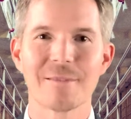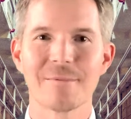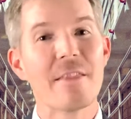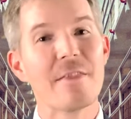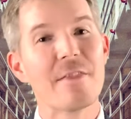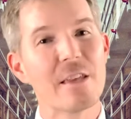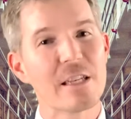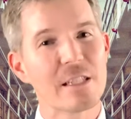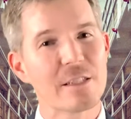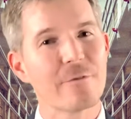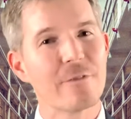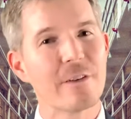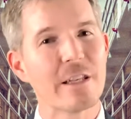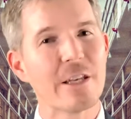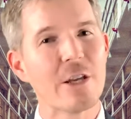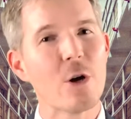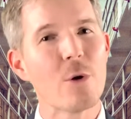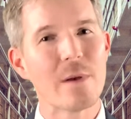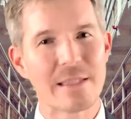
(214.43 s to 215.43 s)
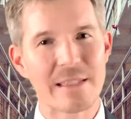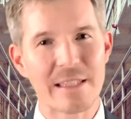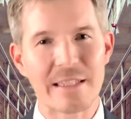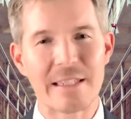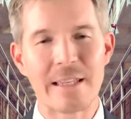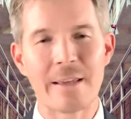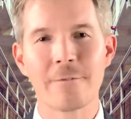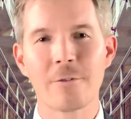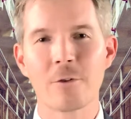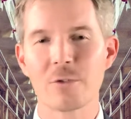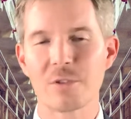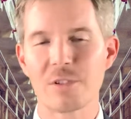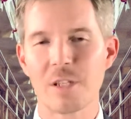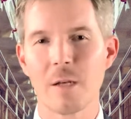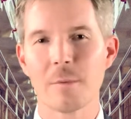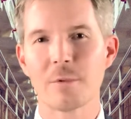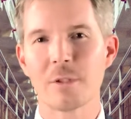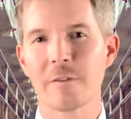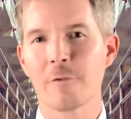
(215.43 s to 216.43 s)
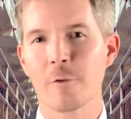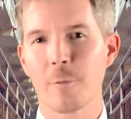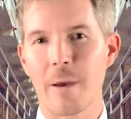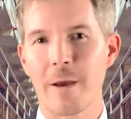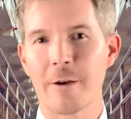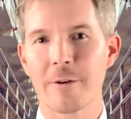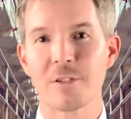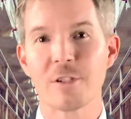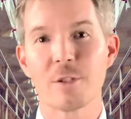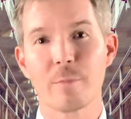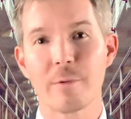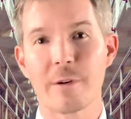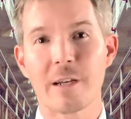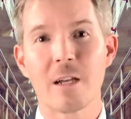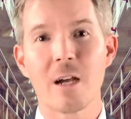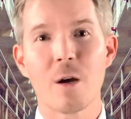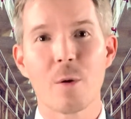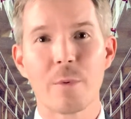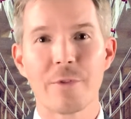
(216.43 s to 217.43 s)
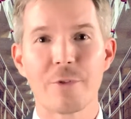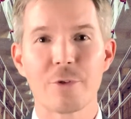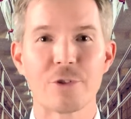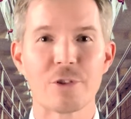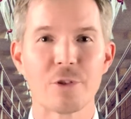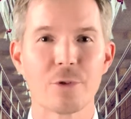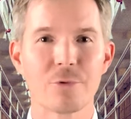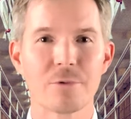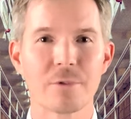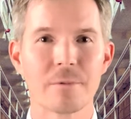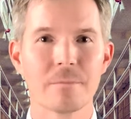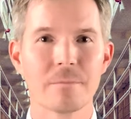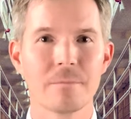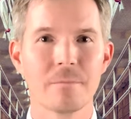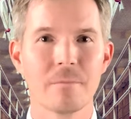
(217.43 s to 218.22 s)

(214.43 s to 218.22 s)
This video is a difficult subject for parents to bring up with their children,